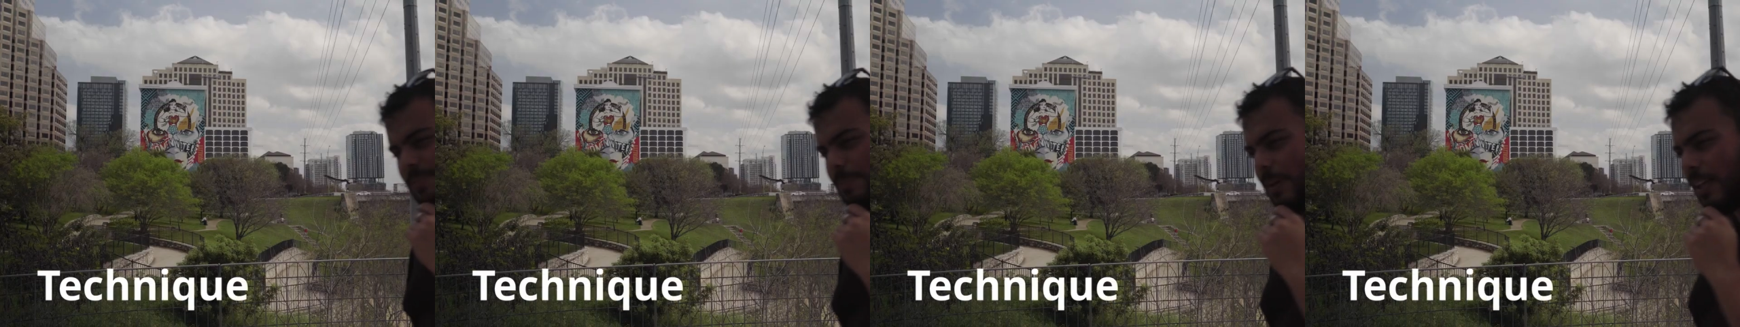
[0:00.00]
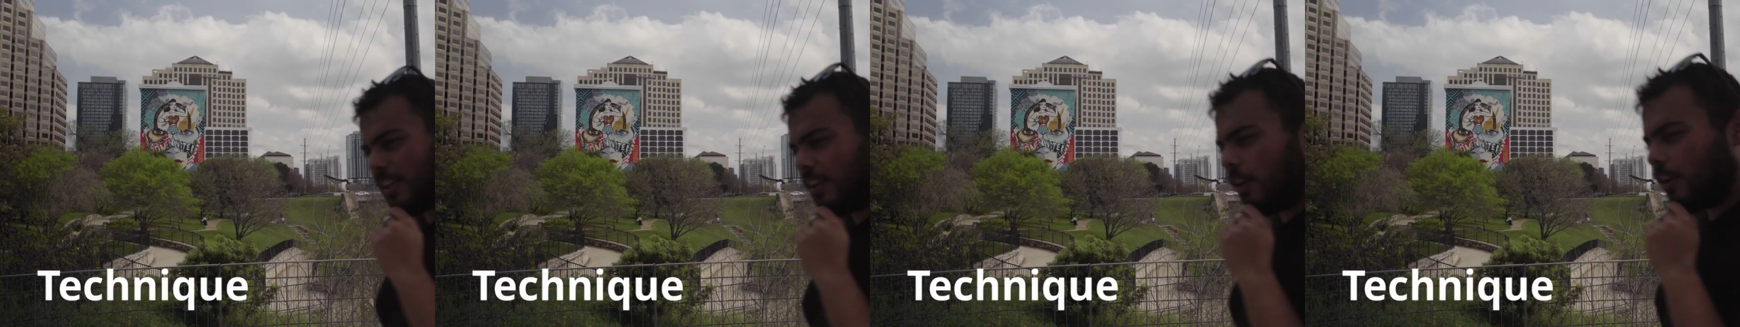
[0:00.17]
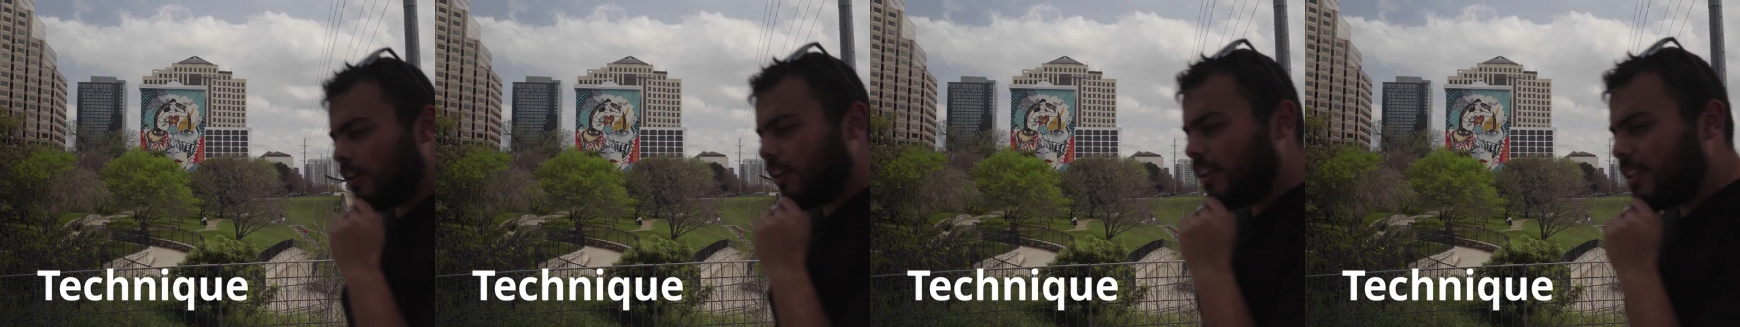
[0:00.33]
but
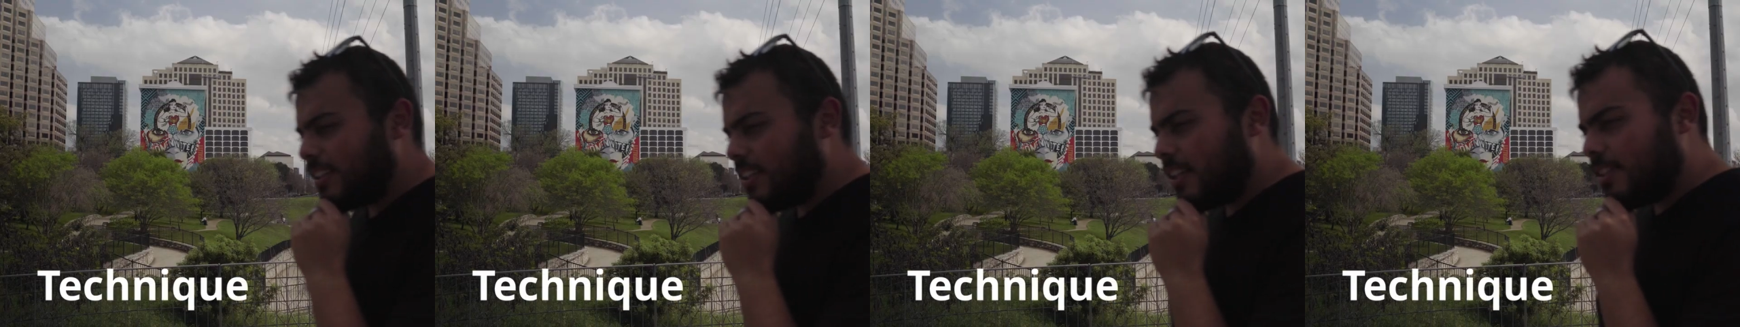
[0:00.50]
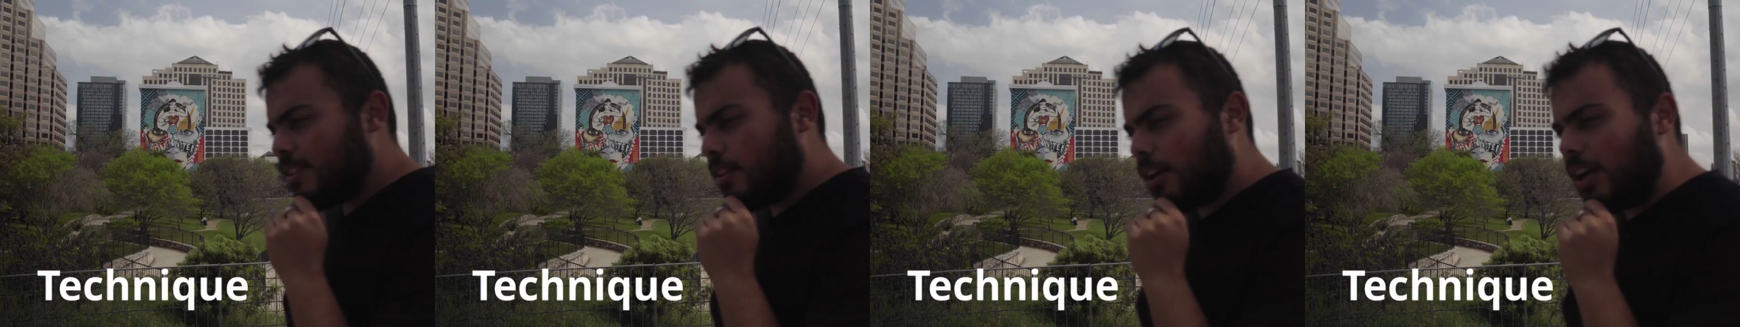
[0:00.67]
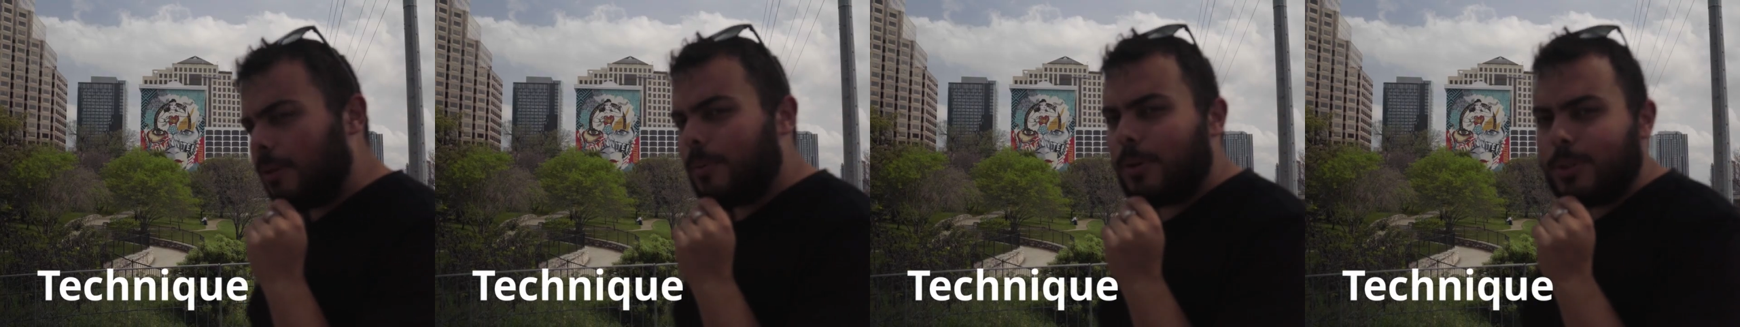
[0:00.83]
not least, let's
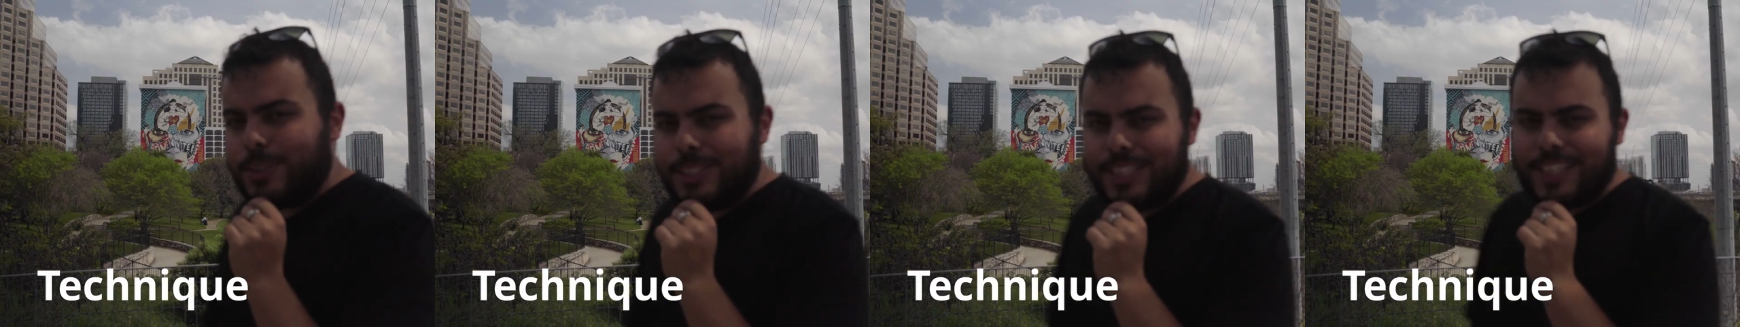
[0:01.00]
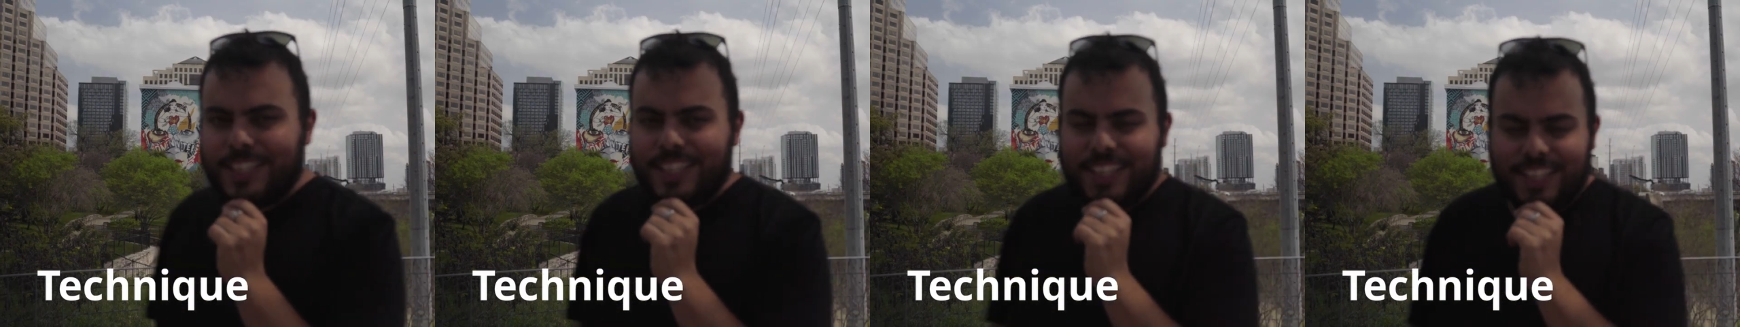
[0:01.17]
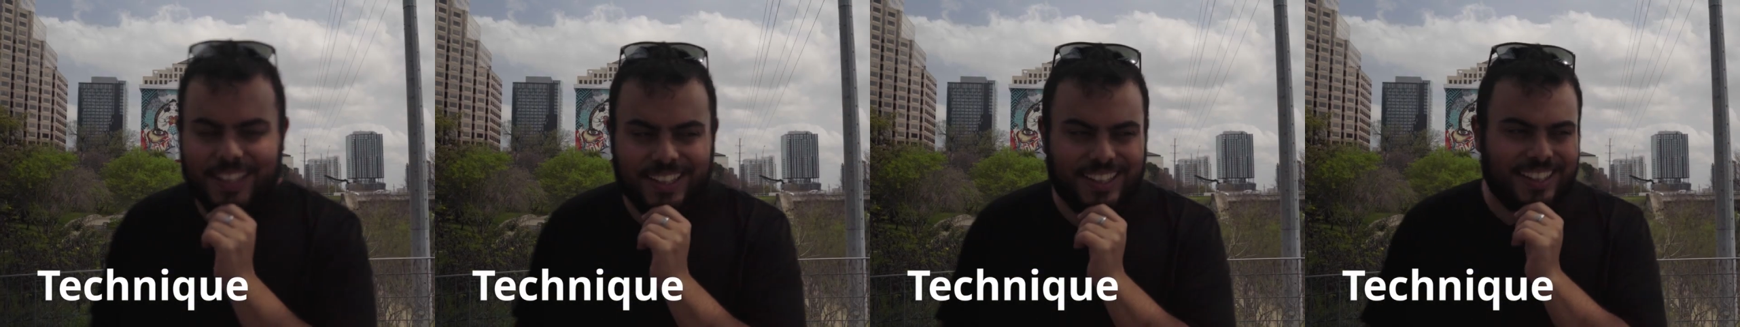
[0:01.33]
talk about
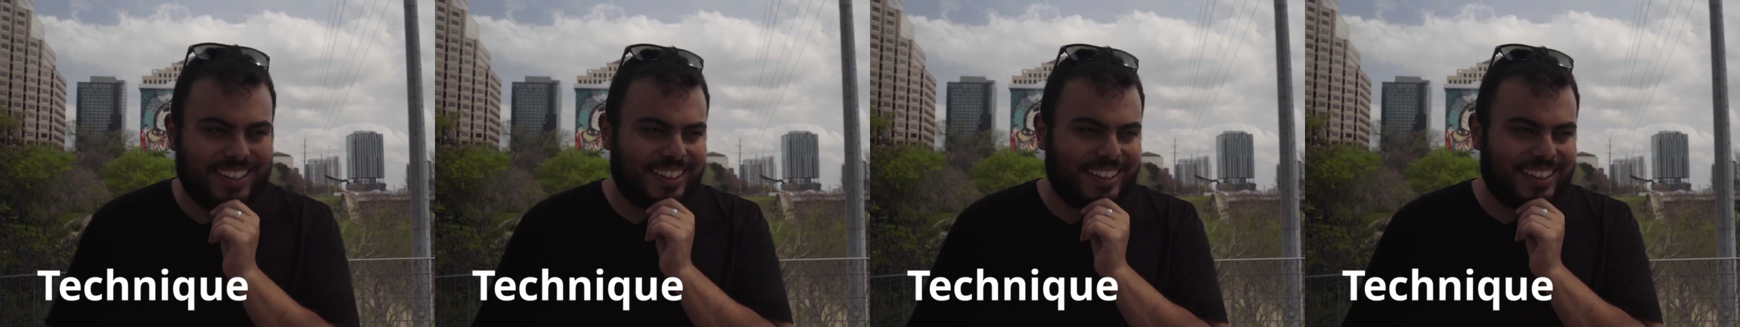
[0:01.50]
technique.